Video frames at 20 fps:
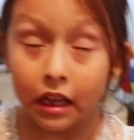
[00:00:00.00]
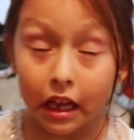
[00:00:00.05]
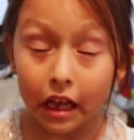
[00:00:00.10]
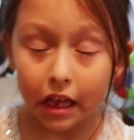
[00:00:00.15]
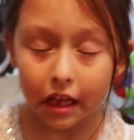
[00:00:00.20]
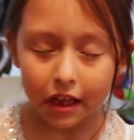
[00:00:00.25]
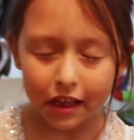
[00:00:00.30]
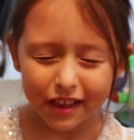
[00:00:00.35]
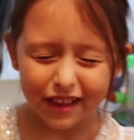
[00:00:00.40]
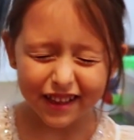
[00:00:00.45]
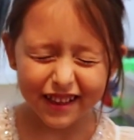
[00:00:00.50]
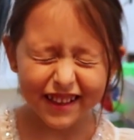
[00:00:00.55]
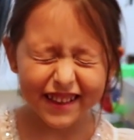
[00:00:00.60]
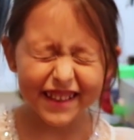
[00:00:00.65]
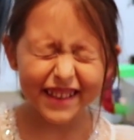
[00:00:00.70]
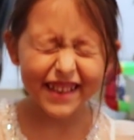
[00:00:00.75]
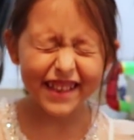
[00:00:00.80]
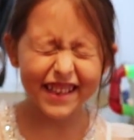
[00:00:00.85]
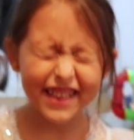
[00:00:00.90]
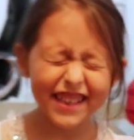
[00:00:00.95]
Okay, come here,
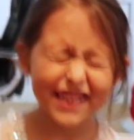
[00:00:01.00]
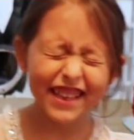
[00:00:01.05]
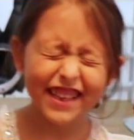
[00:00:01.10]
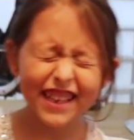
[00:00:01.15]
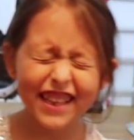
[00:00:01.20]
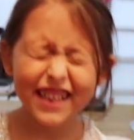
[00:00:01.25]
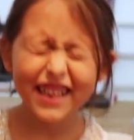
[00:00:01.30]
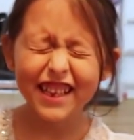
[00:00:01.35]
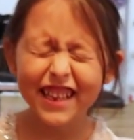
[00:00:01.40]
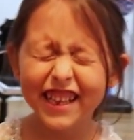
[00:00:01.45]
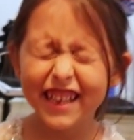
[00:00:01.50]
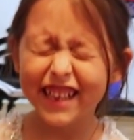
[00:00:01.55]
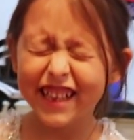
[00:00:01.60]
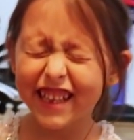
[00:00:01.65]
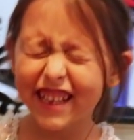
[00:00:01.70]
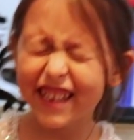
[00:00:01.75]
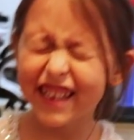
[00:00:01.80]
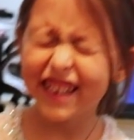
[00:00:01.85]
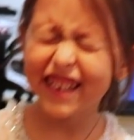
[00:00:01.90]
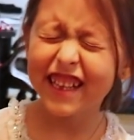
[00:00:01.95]
Sierra, Sierra, Sierra,
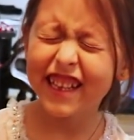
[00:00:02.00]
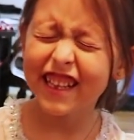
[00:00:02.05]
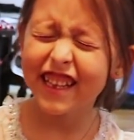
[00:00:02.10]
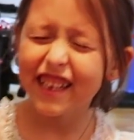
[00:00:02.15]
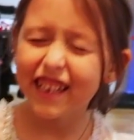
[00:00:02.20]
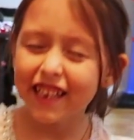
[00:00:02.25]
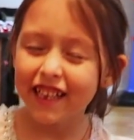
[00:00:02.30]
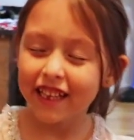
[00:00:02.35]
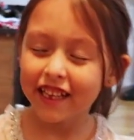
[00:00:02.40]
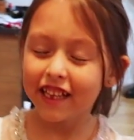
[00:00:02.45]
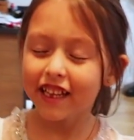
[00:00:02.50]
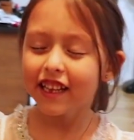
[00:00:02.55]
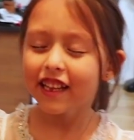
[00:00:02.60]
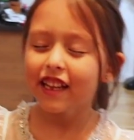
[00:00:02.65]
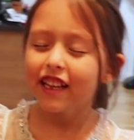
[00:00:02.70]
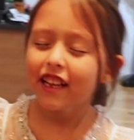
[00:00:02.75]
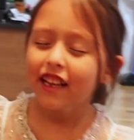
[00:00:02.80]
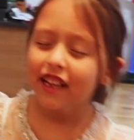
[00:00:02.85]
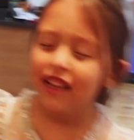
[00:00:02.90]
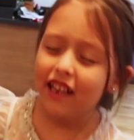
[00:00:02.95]
Sierra, Sierra.
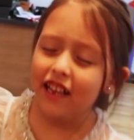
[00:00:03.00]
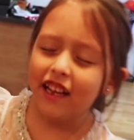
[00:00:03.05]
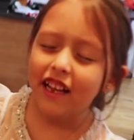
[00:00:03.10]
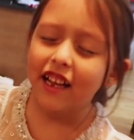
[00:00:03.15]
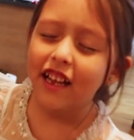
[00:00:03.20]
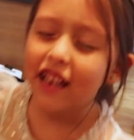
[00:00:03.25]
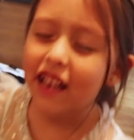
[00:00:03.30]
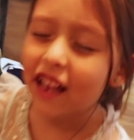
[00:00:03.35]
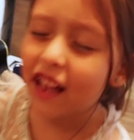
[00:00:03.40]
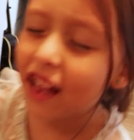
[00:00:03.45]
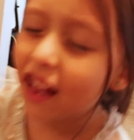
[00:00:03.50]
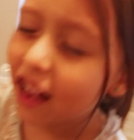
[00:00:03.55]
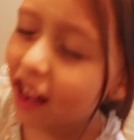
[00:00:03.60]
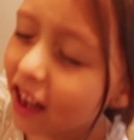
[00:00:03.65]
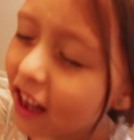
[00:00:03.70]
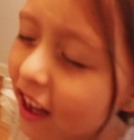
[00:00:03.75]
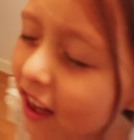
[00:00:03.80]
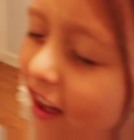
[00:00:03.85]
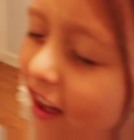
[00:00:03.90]
Turn right